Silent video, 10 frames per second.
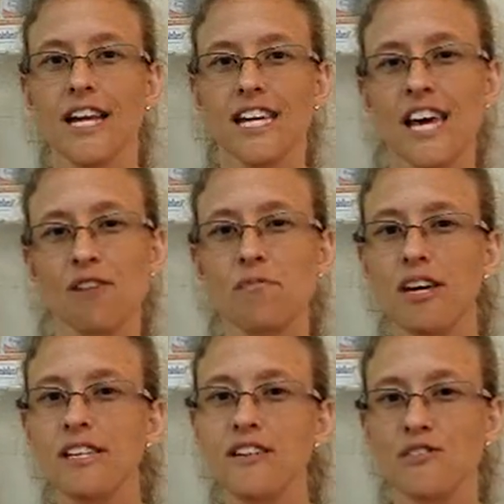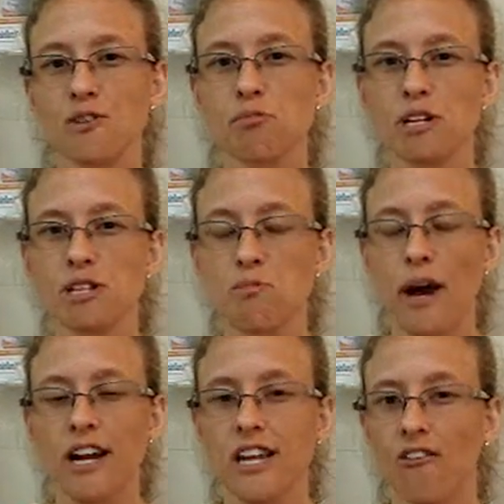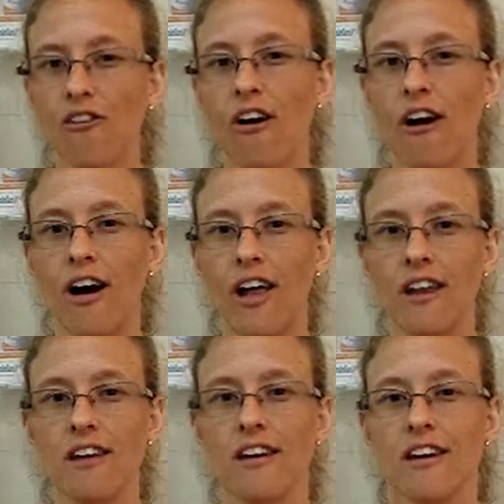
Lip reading: of gave me a different perspective on,